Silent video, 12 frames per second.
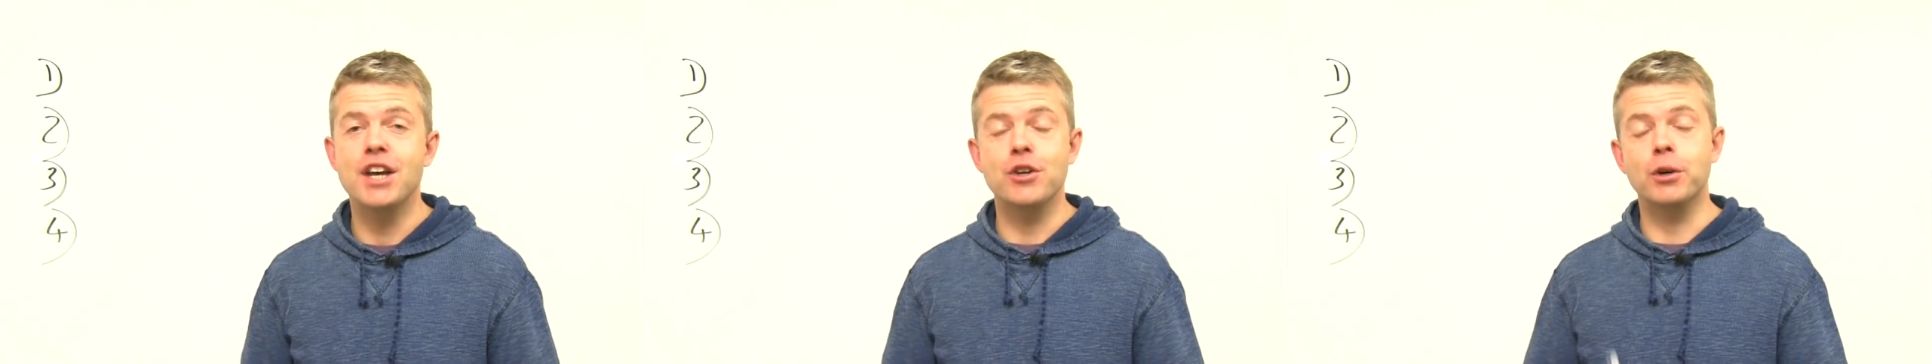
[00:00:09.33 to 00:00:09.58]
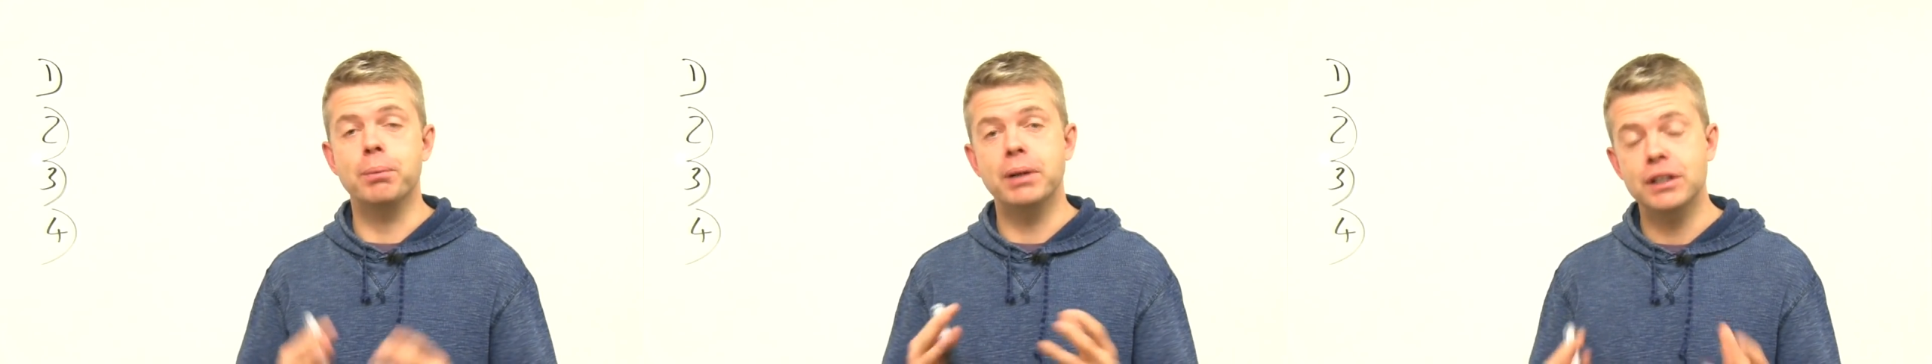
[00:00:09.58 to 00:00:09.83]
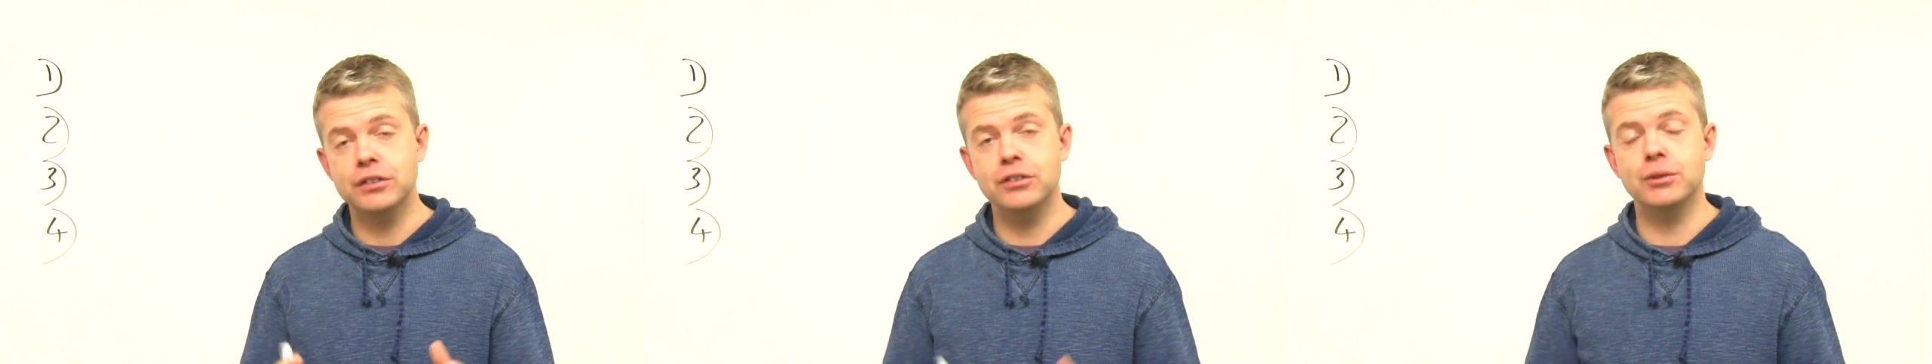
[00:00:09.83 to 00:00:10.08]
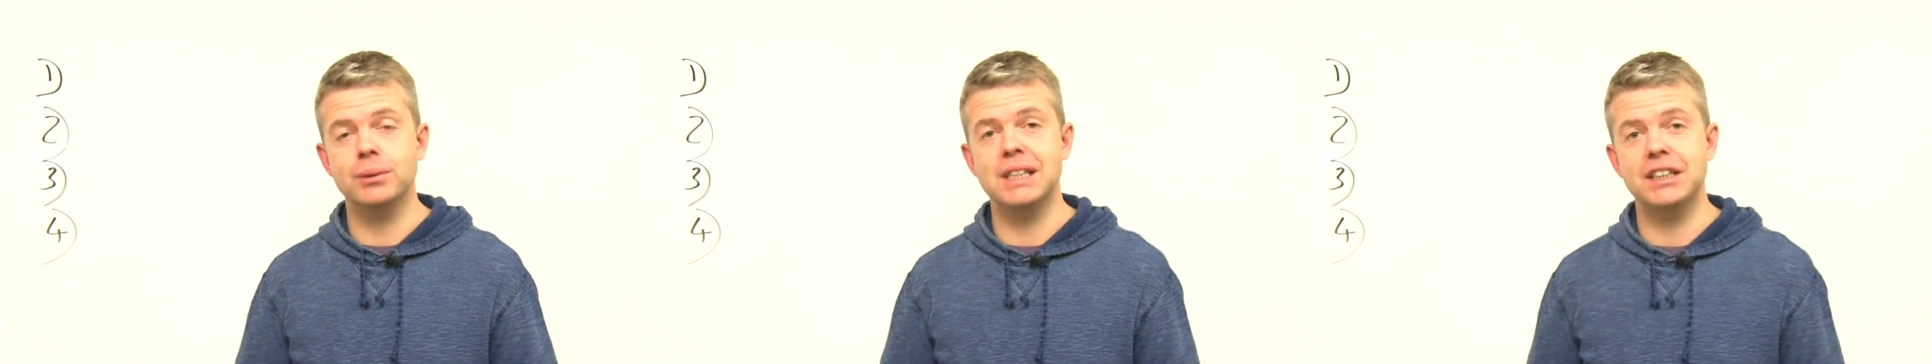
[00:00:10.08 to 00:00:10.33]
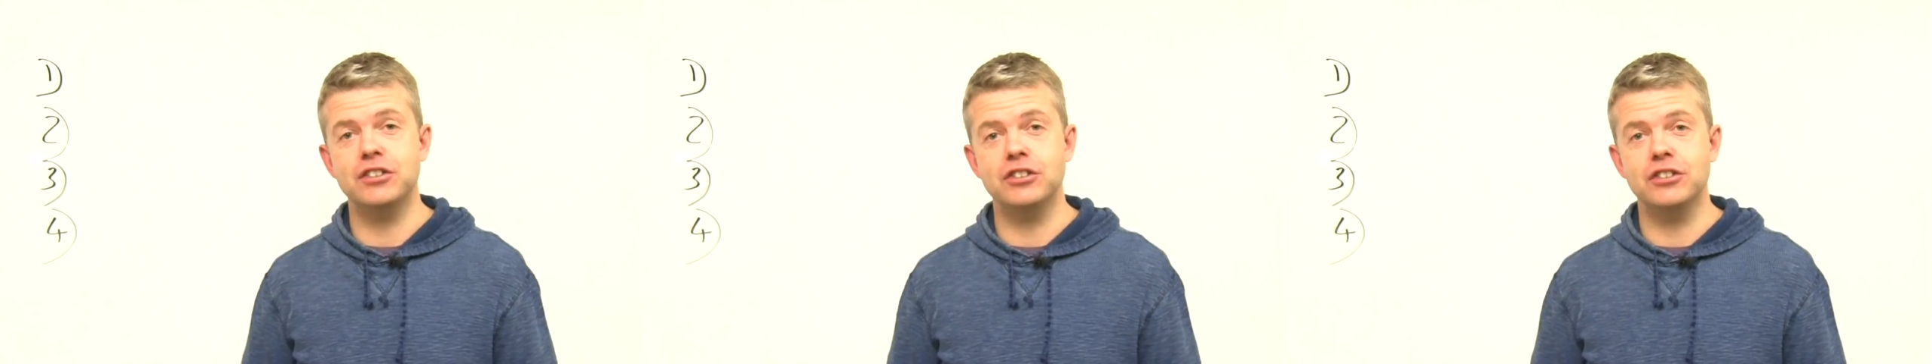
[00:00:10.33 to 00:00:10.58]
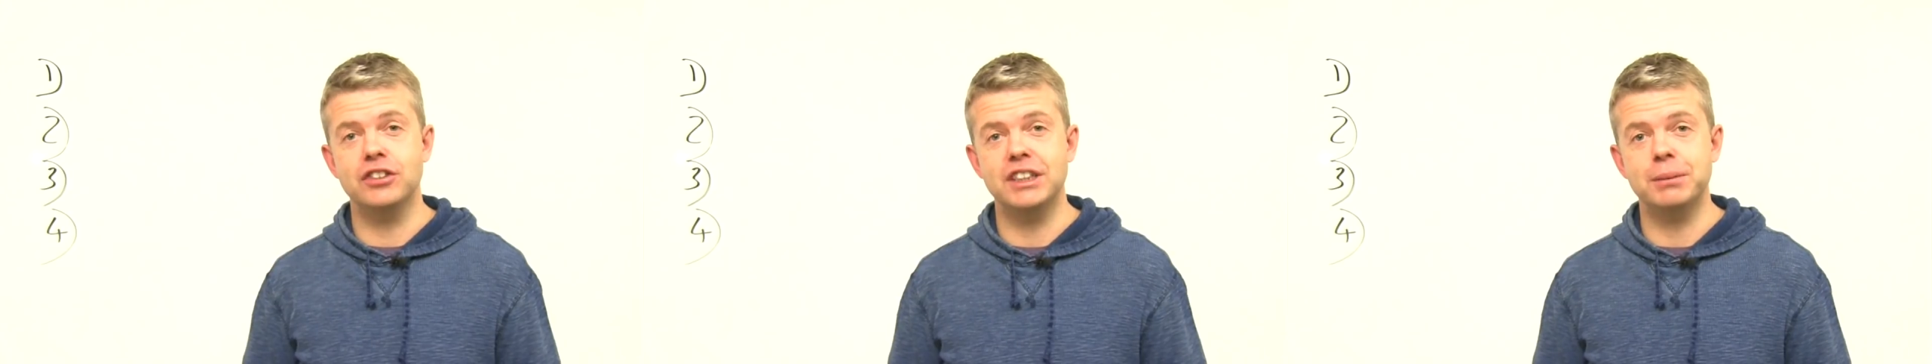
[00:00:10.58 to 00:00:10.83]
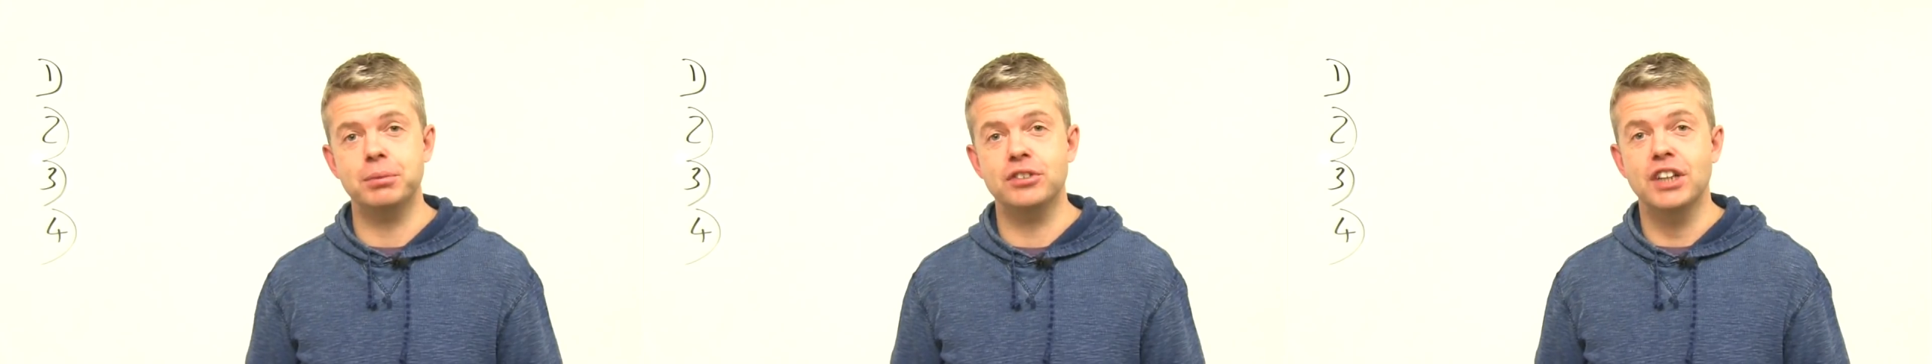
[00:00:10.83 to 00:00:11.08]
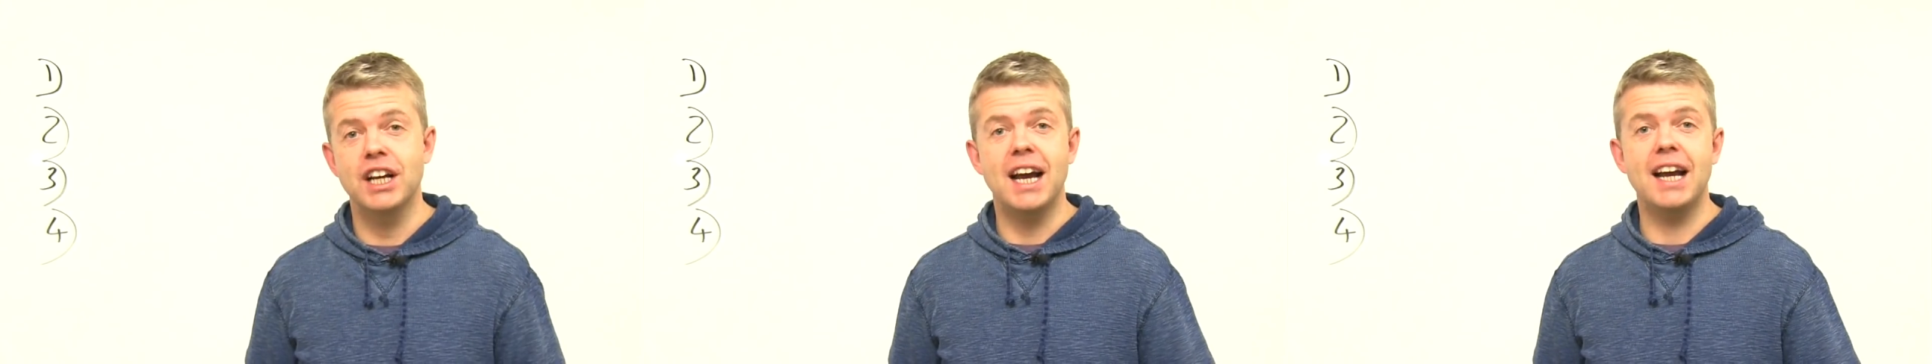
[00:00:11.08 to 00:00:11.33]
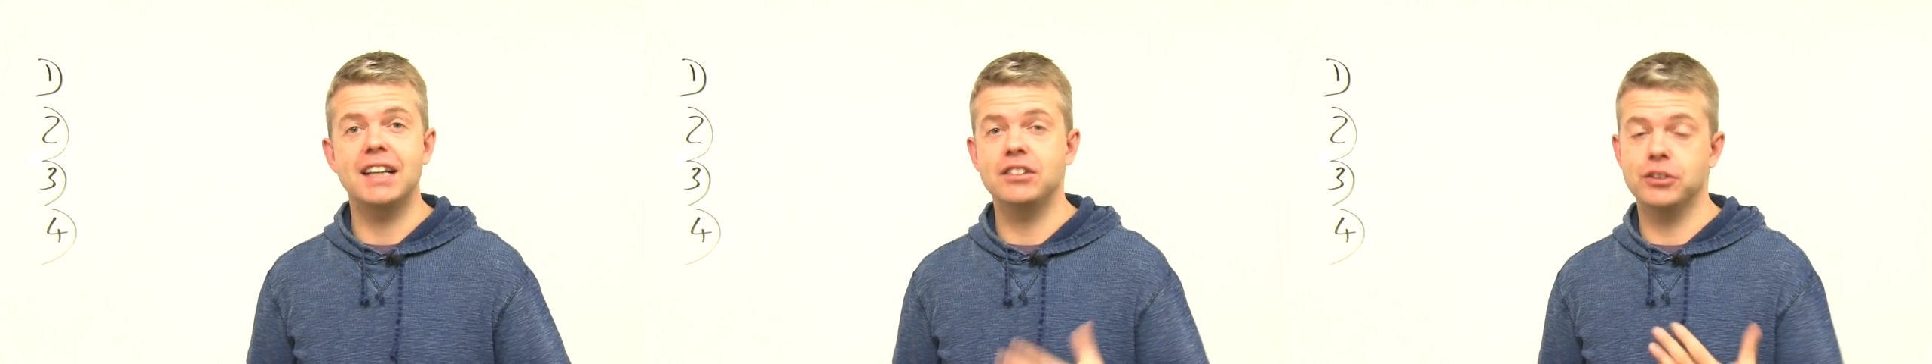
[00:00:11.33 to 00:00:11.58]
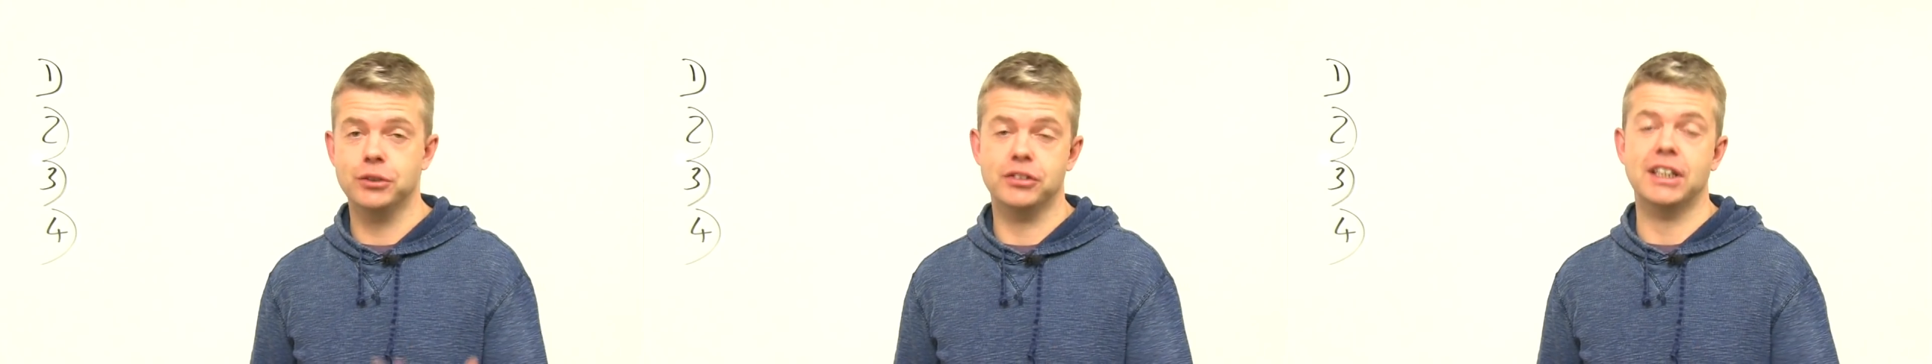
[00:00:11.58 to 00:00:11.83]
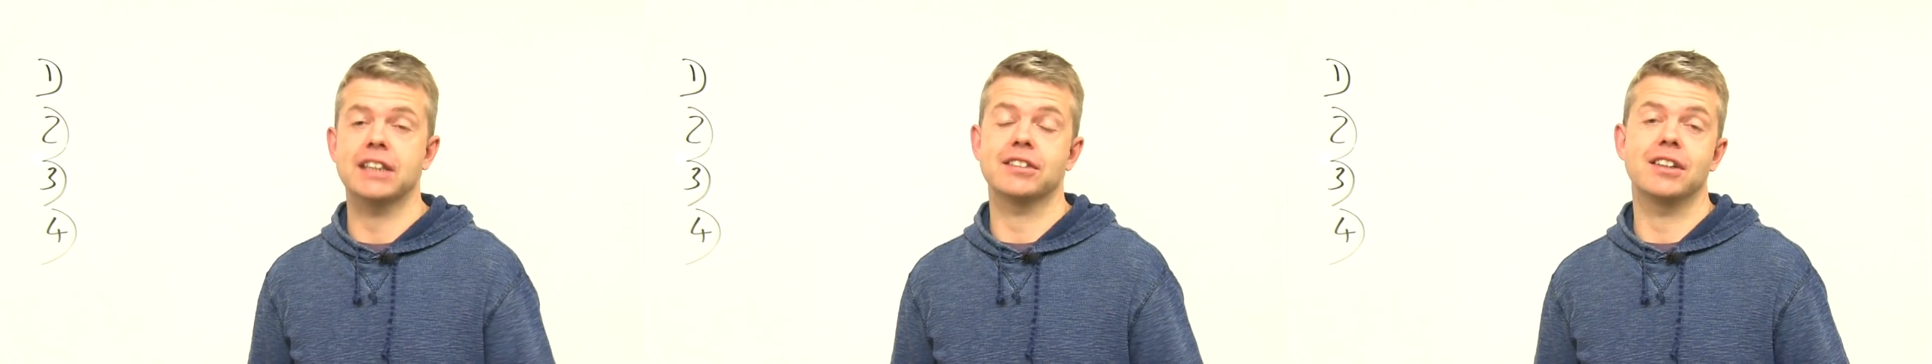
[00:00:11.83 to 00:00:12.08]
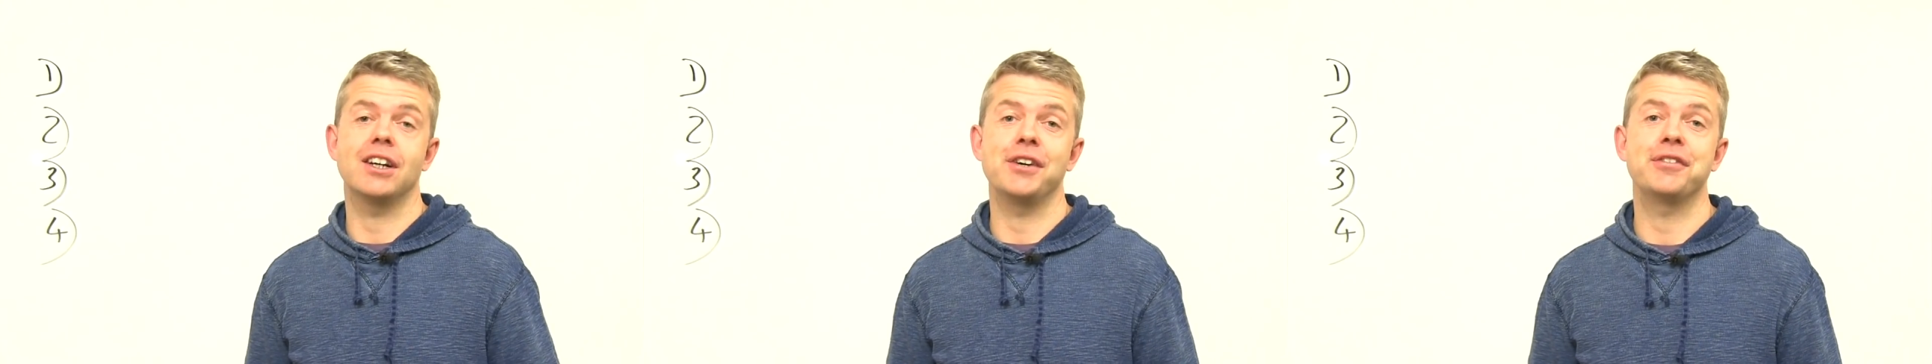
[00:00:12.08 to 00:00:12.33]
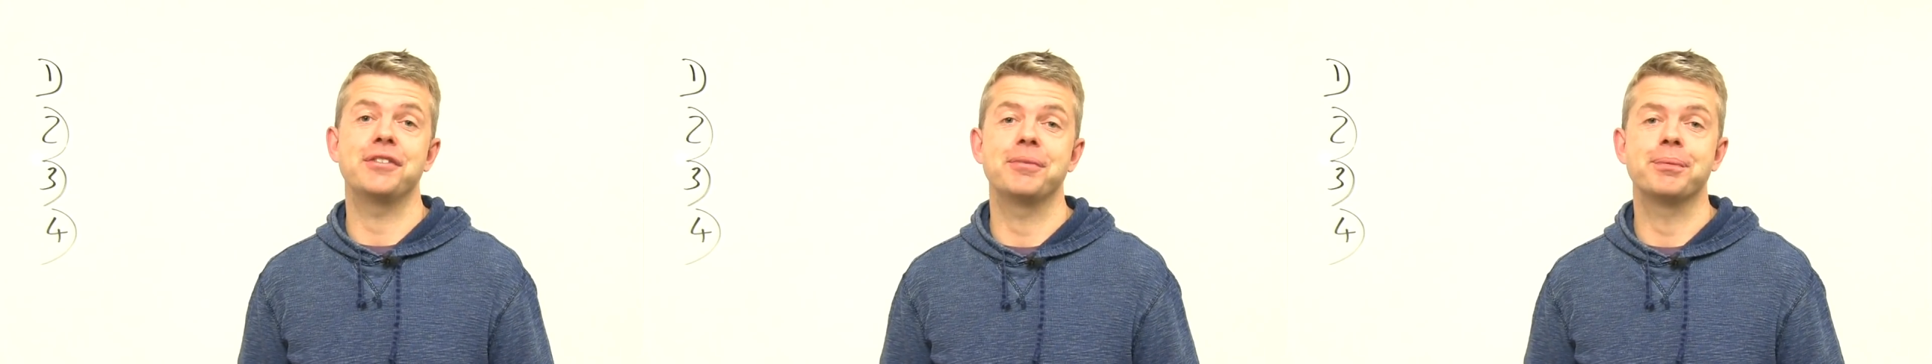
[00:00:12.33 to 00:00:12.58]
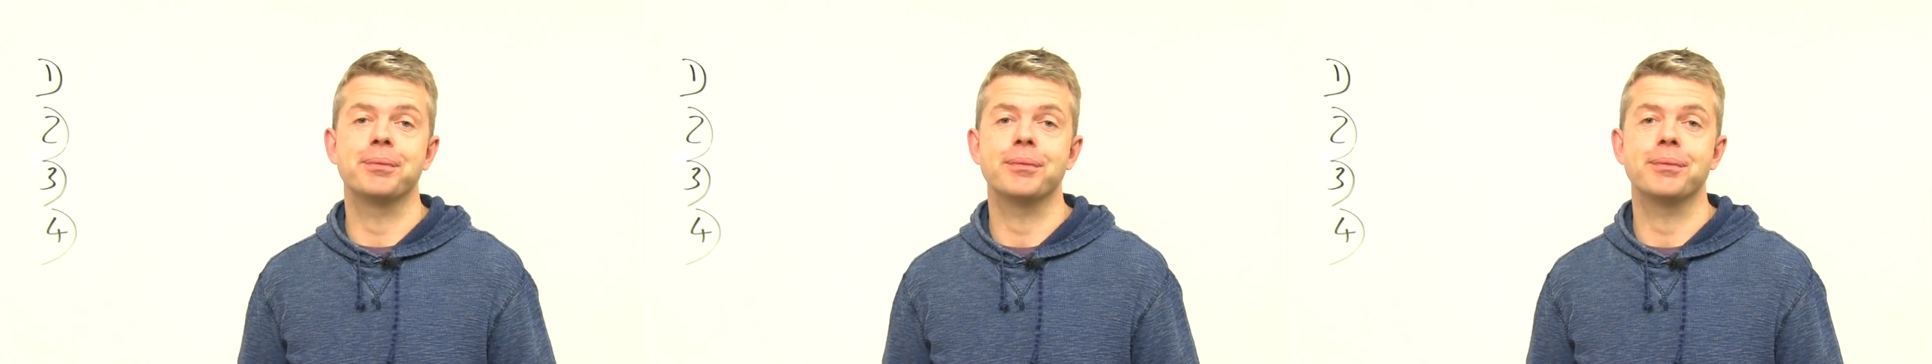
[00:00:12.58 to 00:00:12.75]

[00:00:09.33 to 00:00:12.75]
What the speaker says: your personal relationships, and your sex life.